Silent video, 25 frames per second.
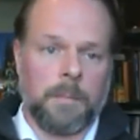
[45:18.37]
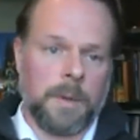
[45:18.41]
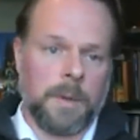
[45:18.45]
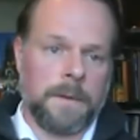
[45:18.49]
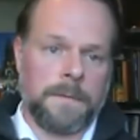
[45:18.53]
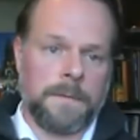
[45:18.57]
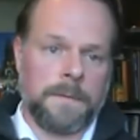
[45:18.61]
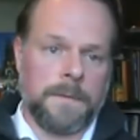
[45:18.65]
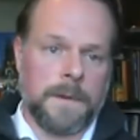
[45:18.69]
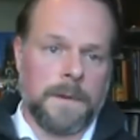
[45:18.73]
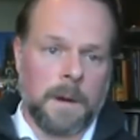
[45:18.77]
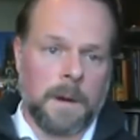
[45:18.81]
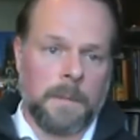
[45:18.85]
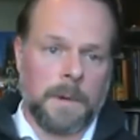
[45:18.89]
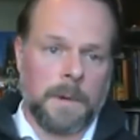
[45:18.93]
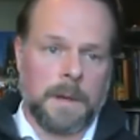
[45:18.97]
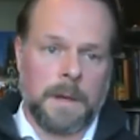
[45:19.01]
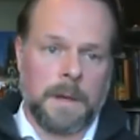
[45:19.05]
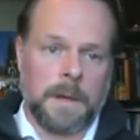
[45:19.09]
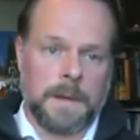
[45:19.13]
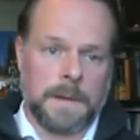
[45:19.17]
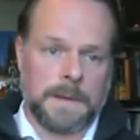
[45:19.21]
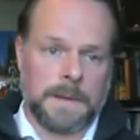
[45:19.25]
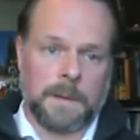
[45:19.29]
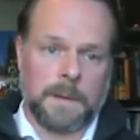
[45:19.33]
big
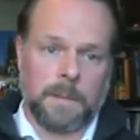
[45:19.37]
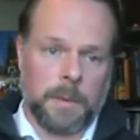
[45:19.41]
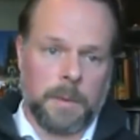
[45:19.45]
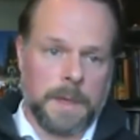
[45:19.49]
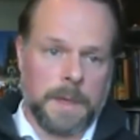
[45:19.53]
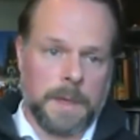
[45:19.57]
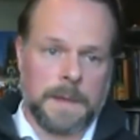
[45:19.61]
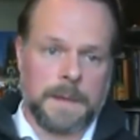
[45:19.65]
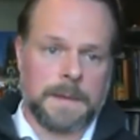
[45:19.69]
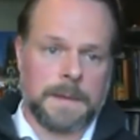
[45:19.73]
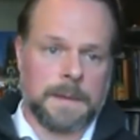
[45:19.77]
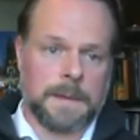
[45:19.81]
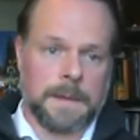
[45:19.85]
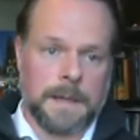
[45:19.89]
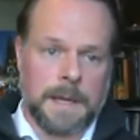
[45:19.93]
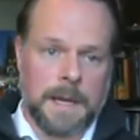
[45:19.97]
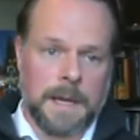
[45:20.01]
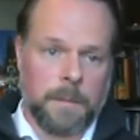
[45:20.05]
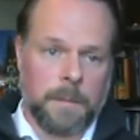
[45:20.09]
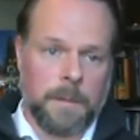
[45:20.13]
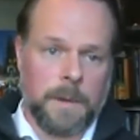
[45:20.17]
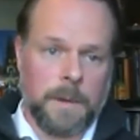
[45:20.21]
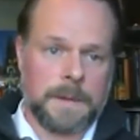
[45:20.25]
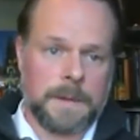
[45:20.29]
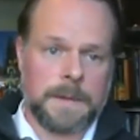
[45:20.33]
pharma is the biggest
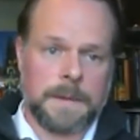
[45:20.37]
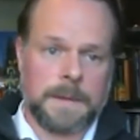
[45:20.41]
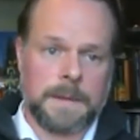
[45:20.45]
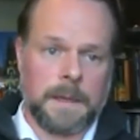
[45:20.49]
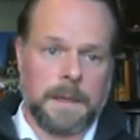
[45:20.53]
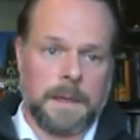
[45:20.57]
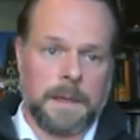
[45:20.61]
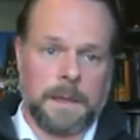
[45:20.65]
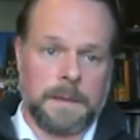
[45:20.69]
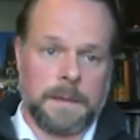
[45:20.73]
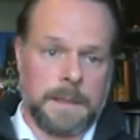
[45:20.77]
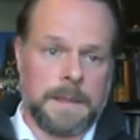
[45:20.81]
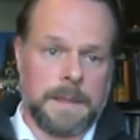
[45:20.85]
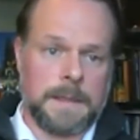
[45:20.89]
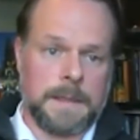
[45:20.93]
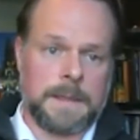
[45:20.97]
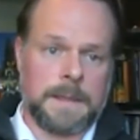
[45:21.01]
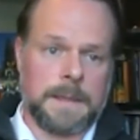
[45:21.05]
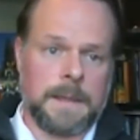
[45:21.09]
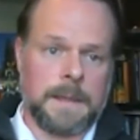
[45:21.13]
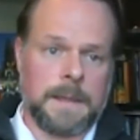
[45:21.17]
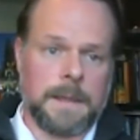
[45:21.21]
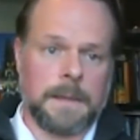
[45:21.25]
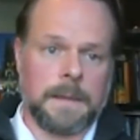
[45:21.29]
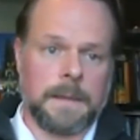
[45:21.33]
lobbyist in
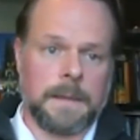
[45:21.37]
DC.